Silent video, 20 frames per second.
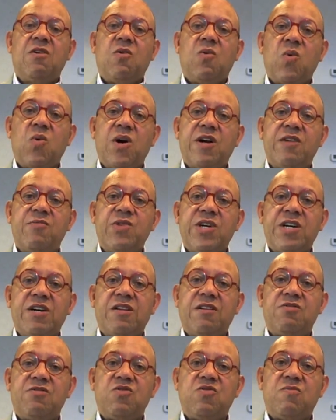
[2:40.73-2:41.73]
What are we
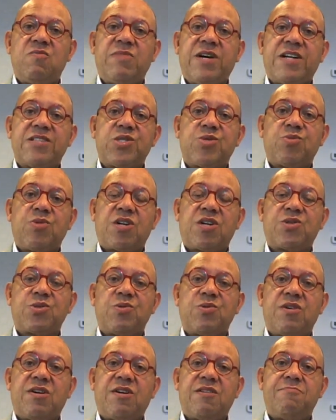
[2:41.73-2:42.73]
going to do about
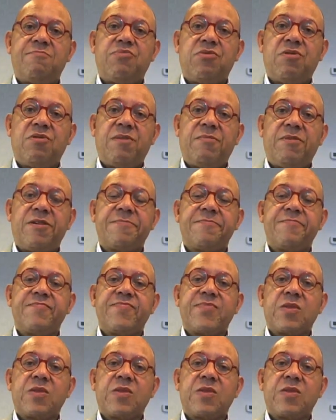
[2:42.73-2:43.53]
structural unemployment?